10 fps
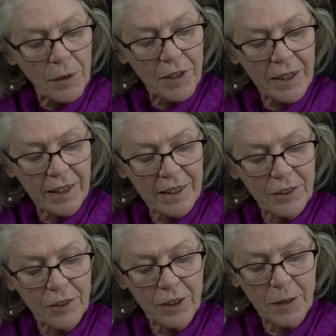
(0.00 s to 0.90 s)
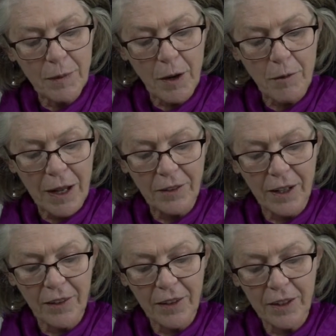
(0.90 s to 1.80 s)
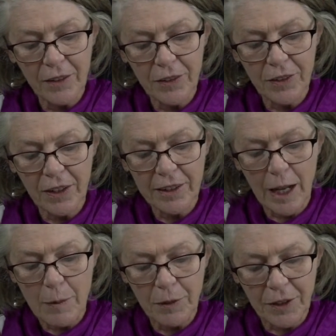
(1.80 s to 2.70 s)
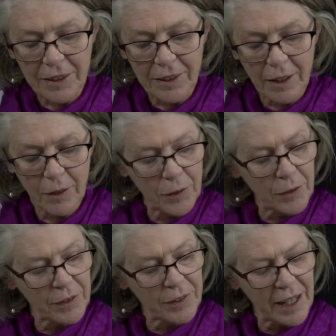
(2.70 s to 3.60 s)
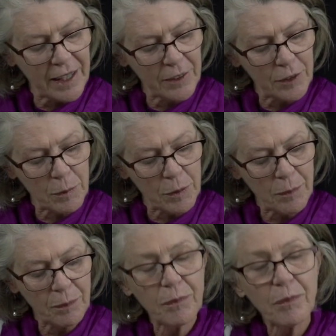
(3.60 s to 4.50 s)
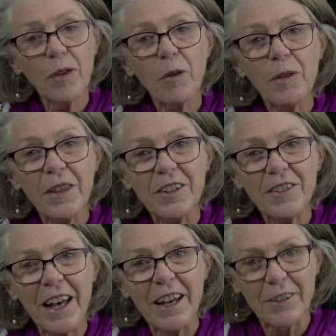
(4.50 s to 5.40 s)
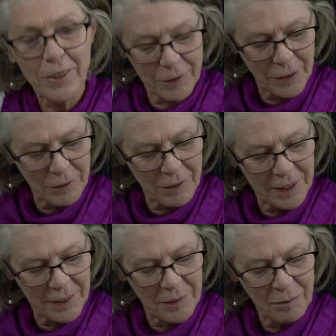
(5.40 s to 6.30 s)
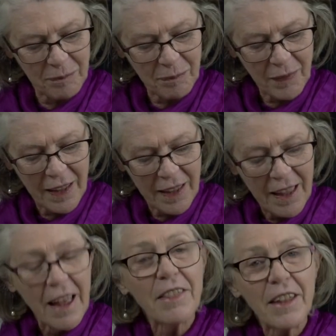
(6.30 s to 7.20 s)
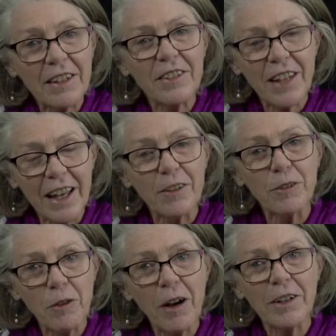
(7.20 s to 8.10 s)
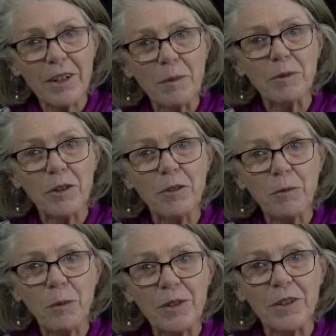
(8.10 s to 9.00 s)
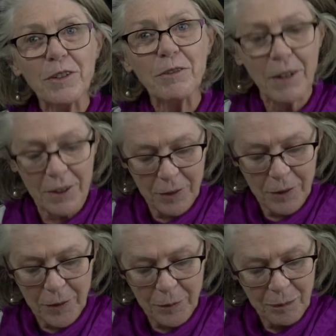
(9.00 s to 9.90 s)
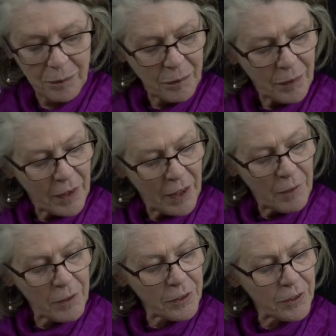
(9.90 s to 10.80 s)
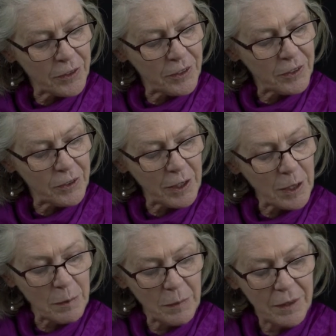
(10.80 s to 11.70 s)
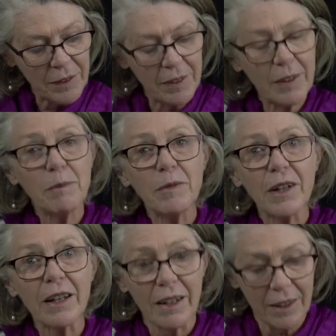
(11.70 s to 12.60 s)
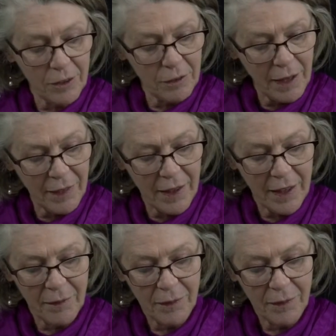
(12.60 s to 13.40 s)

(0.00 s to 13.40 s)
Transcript: tinkling stream that ran down the hillside came 6 little toy sailing ships with their sails full of wind. They sailed right up to the wizard's front door, for the stream seemed suddenly to run there.